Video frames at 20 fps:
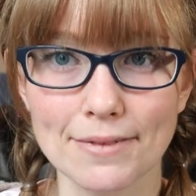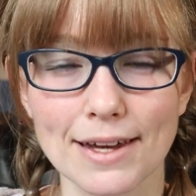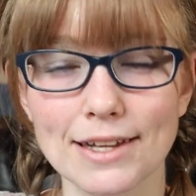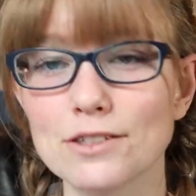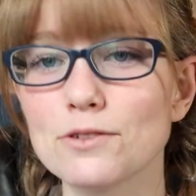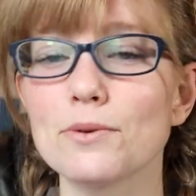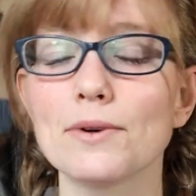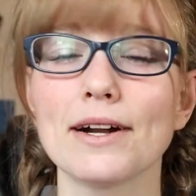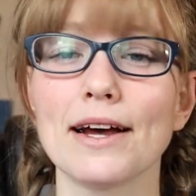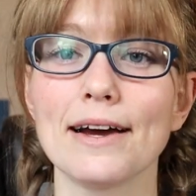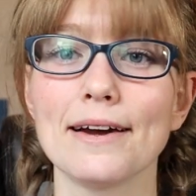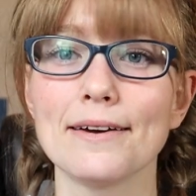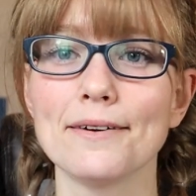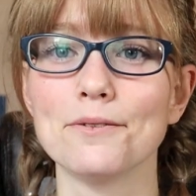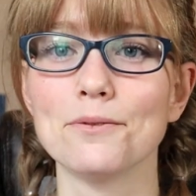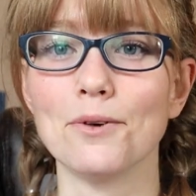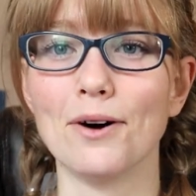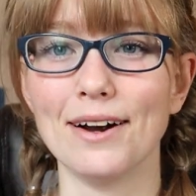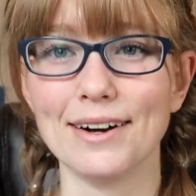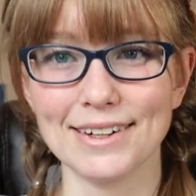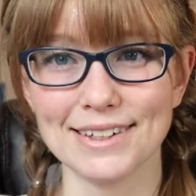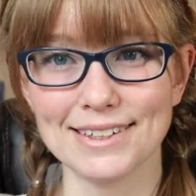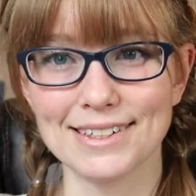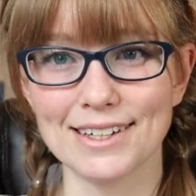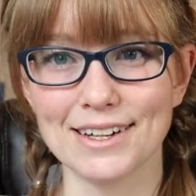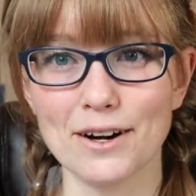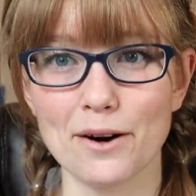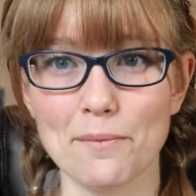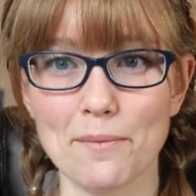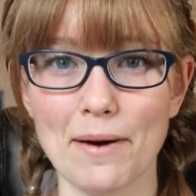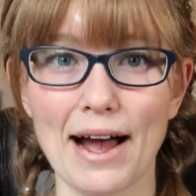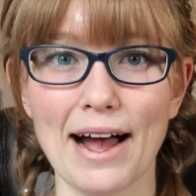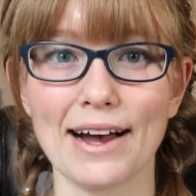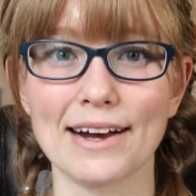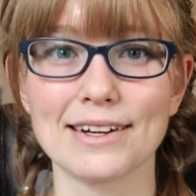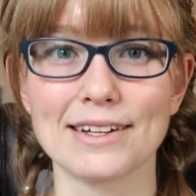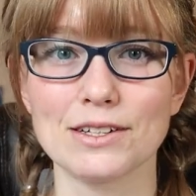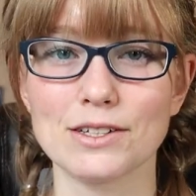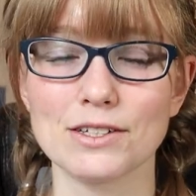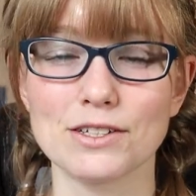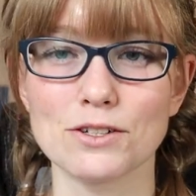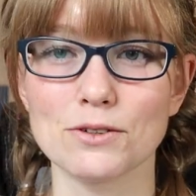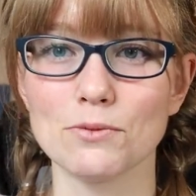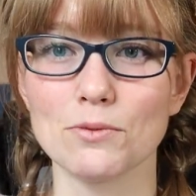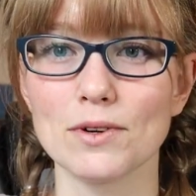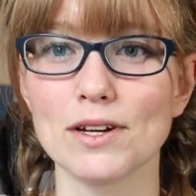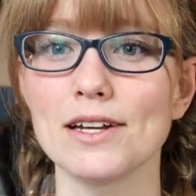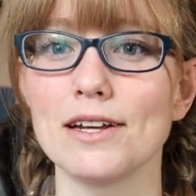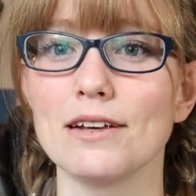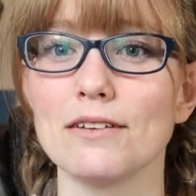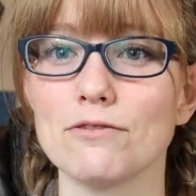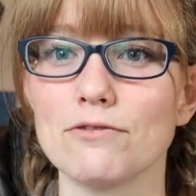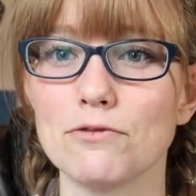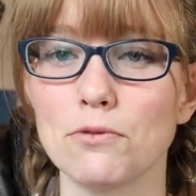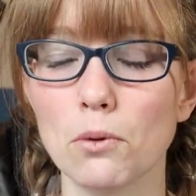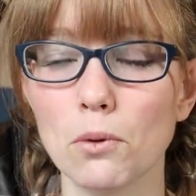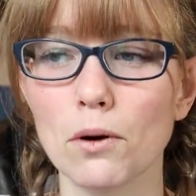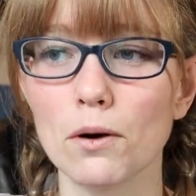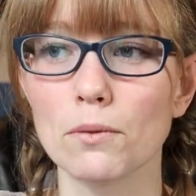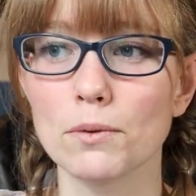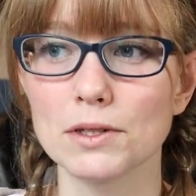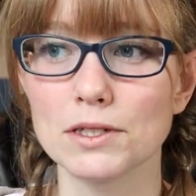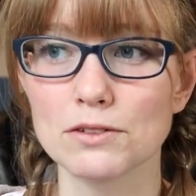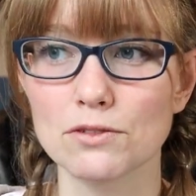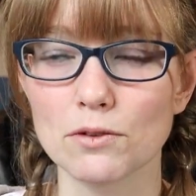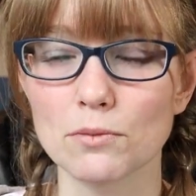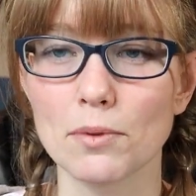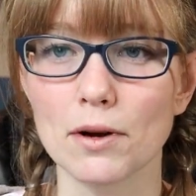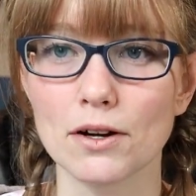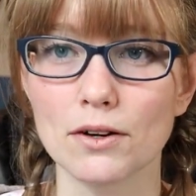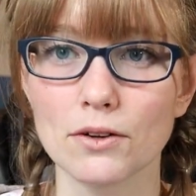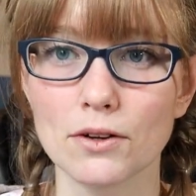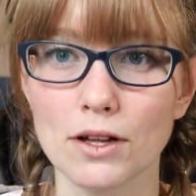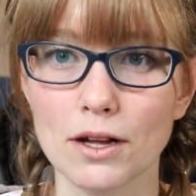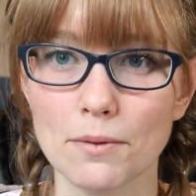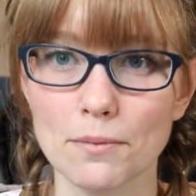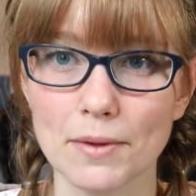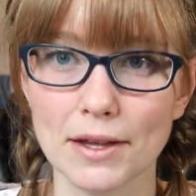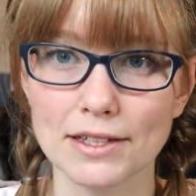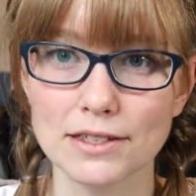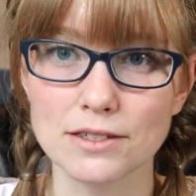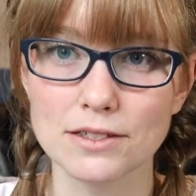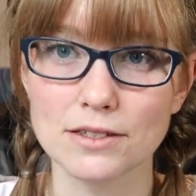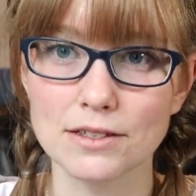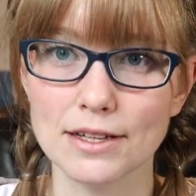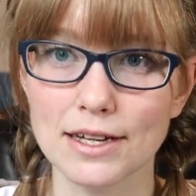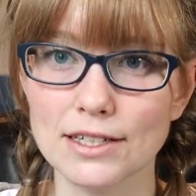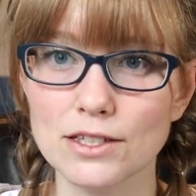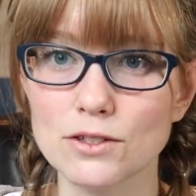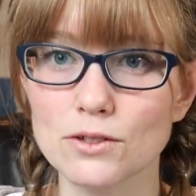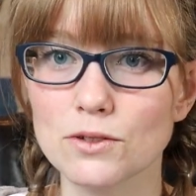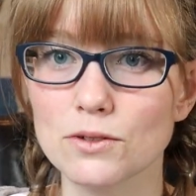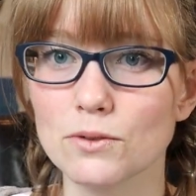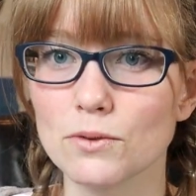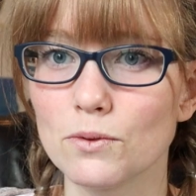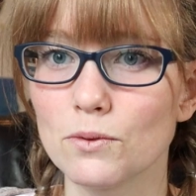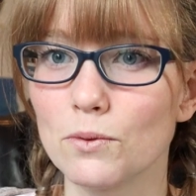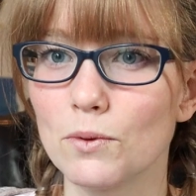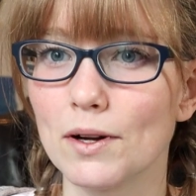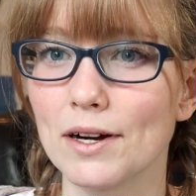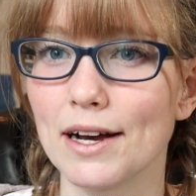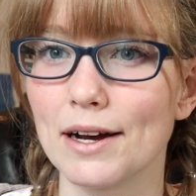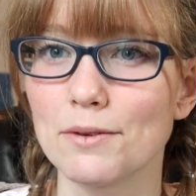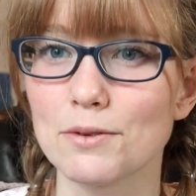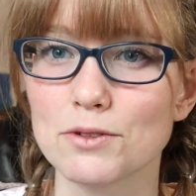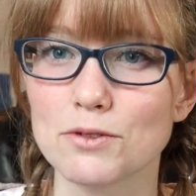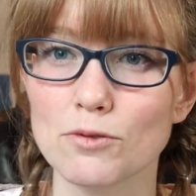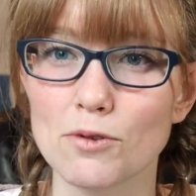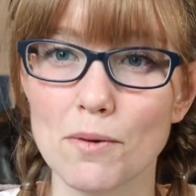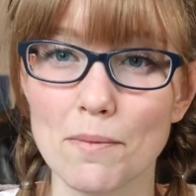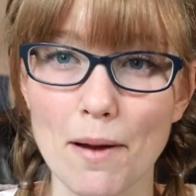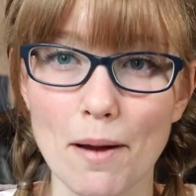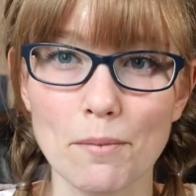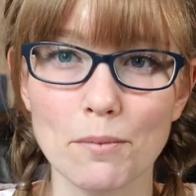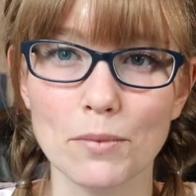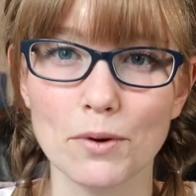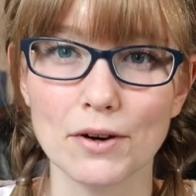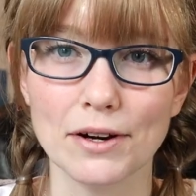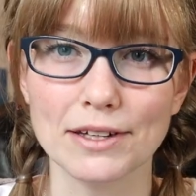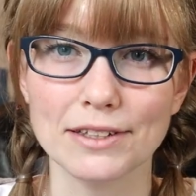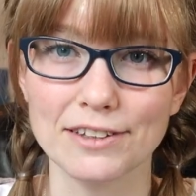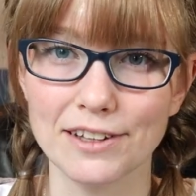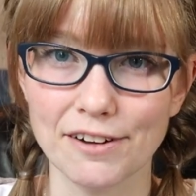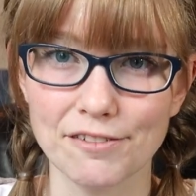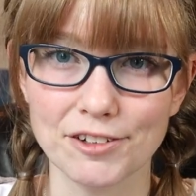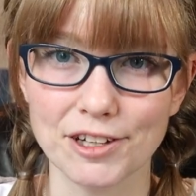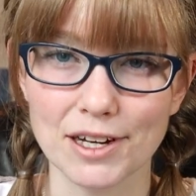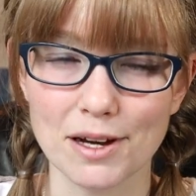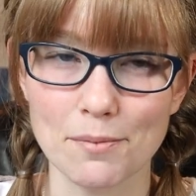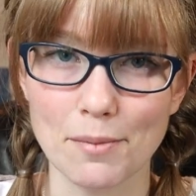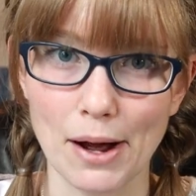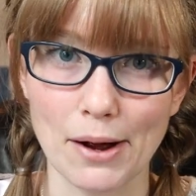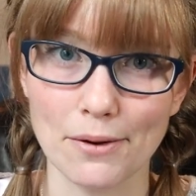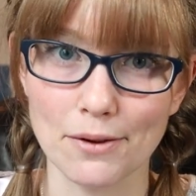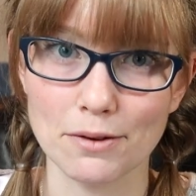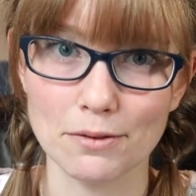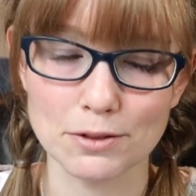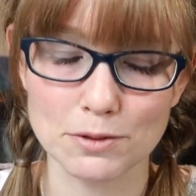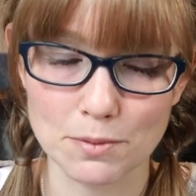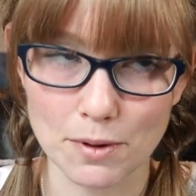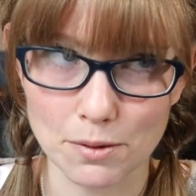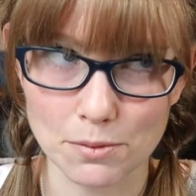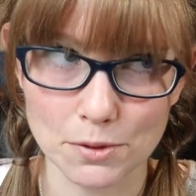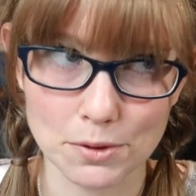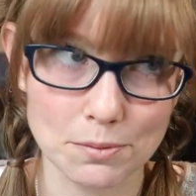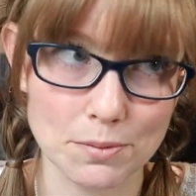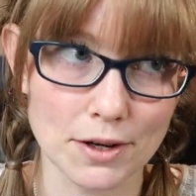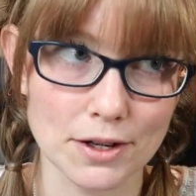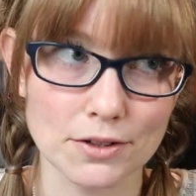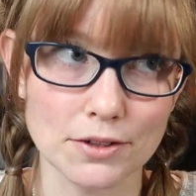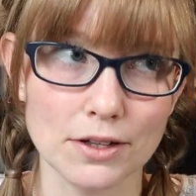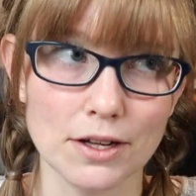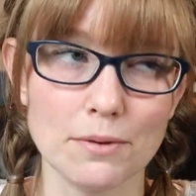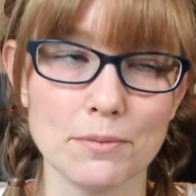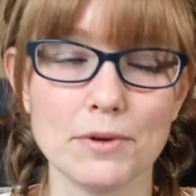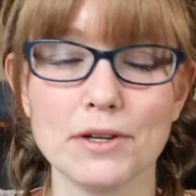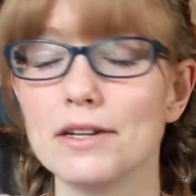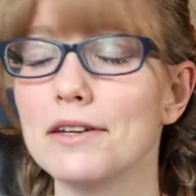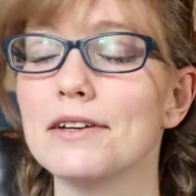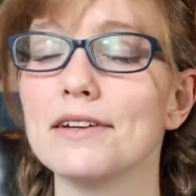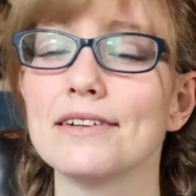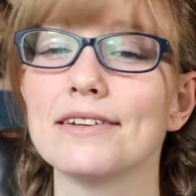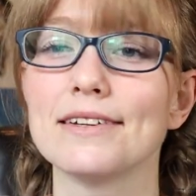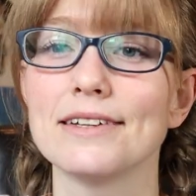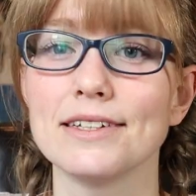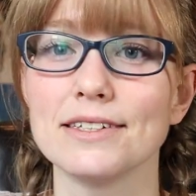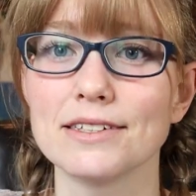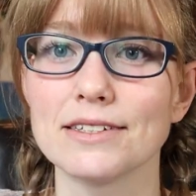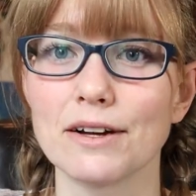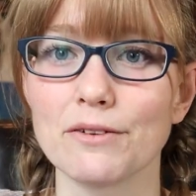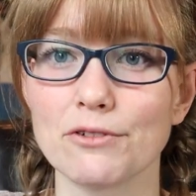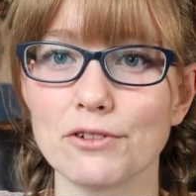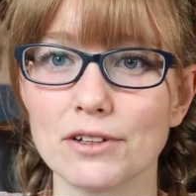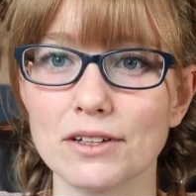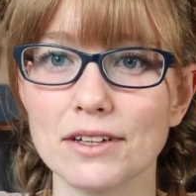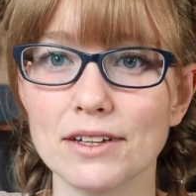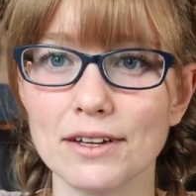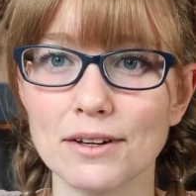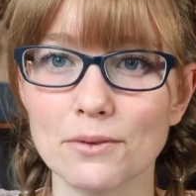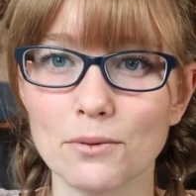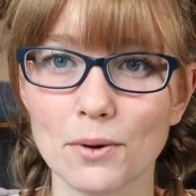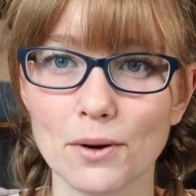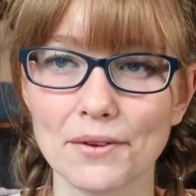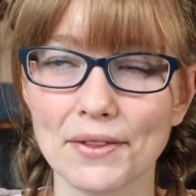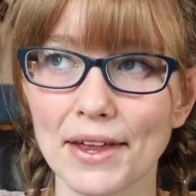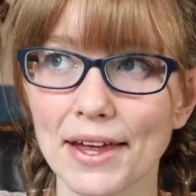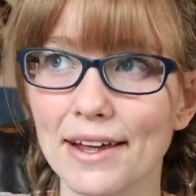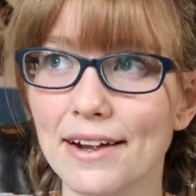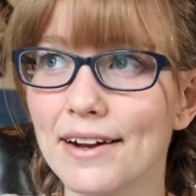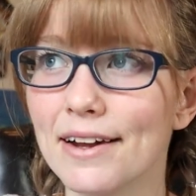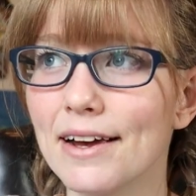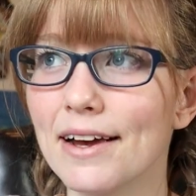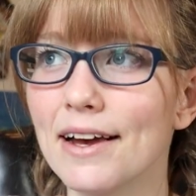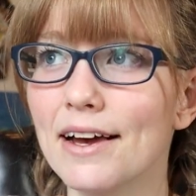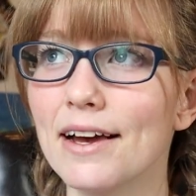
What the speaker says: That's what I wanted to go back to read it for, was for Puddle Glum. That's what I was remembering loving about it, was Puddle Glum, and he's definitely worth it.